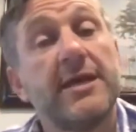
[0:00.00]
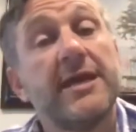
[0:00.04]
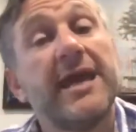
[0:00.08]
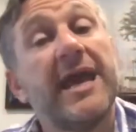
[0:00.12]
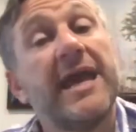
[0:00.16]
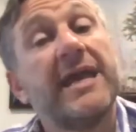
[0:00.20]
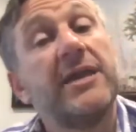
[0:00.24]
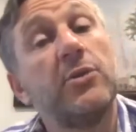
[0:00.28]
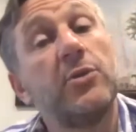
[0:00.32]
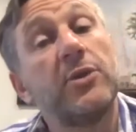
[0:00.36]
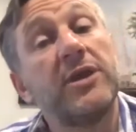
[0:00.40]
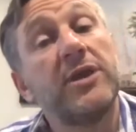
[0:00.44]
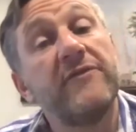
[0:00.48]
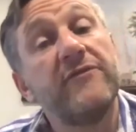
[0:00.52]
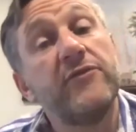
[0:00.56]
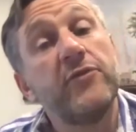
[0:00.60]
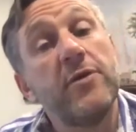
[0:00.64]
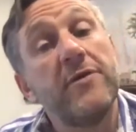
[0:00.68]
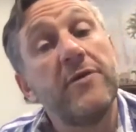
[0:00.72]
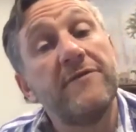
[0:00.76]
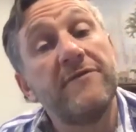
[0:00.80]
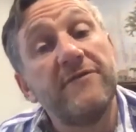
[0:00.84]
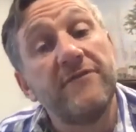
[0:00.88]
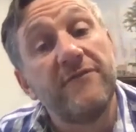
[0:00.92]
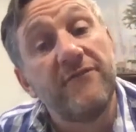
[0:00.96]
and it will give you
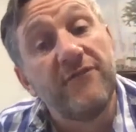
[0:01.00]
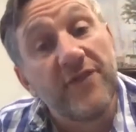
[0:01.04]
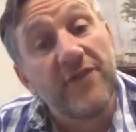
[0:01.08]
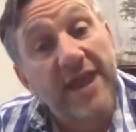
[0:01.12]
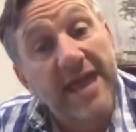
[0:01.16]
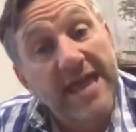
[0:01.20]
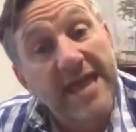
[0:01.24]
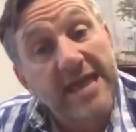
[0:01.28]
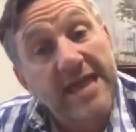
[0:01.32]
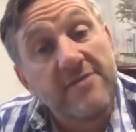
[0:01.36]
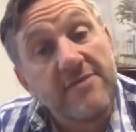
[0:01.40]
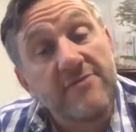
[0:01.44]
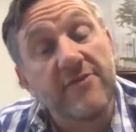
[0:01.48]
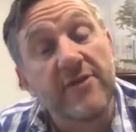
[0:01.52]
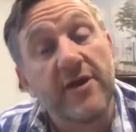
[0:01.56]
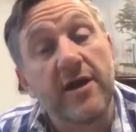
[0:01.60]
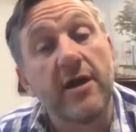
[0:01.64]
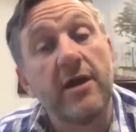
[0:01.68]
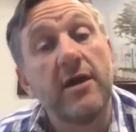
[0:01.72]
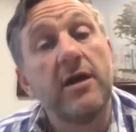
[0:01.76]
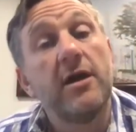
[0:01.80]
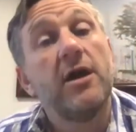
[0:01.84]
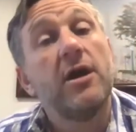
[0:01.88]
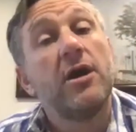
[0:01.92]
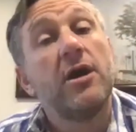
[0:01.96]
a
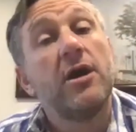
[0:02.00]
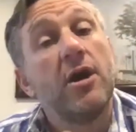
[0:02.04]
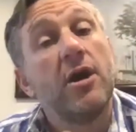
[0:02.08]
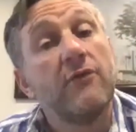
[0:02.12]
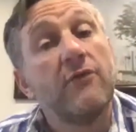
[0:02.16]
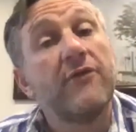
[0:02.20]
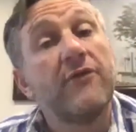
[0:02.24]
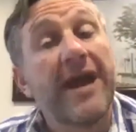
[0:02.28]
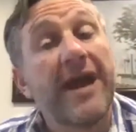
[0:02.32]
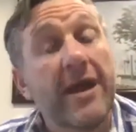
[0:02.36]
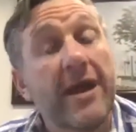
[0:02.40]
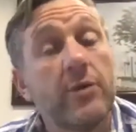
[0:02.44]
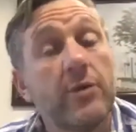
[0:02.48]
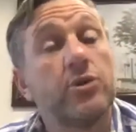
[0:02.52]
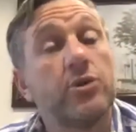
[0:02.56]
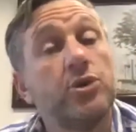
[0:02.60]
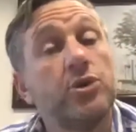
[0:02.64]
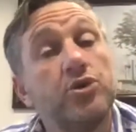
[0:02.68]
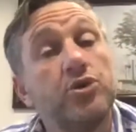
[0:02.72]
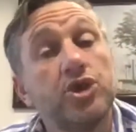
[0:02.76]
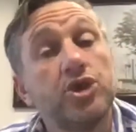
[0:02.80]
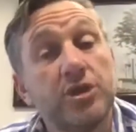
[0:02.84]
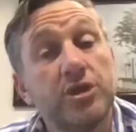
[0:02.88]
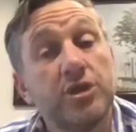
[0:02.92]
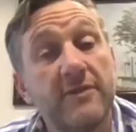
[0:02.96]
flavor of how you
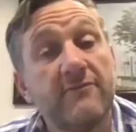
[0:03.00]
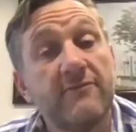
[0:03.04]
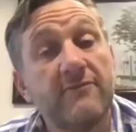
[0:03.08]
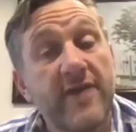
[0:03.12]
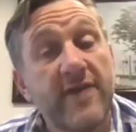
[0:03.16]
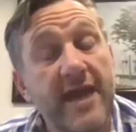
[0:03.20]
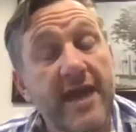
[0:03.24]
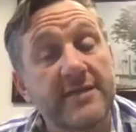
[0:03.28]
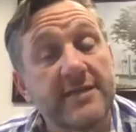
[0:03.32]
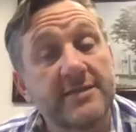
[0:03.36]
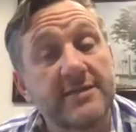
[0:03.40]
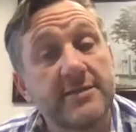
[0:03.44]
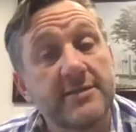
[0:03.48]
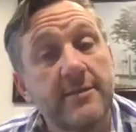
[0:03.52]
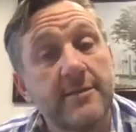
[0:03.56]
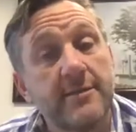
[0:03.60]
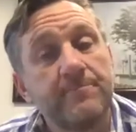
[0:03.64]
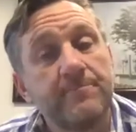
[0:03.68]
should invest.